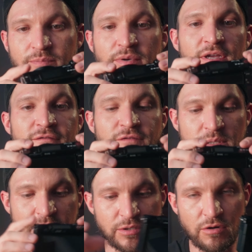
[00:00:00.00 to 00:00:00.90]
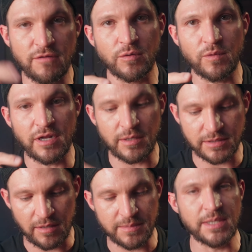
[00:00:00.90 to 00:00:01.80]
But first let's go over what else
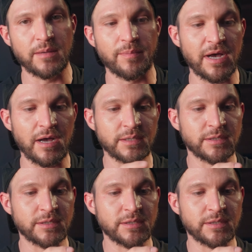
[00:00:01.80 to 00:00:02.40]
comes in the box.